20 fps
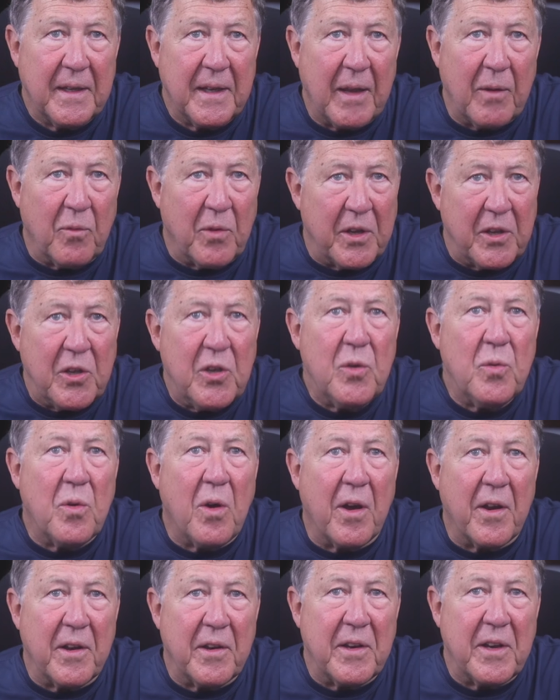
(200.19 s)
and what you
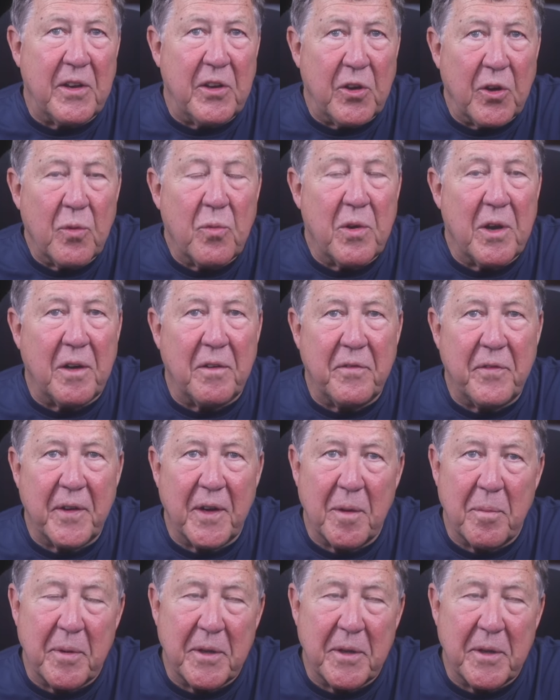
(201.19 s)
wanted and your welfare,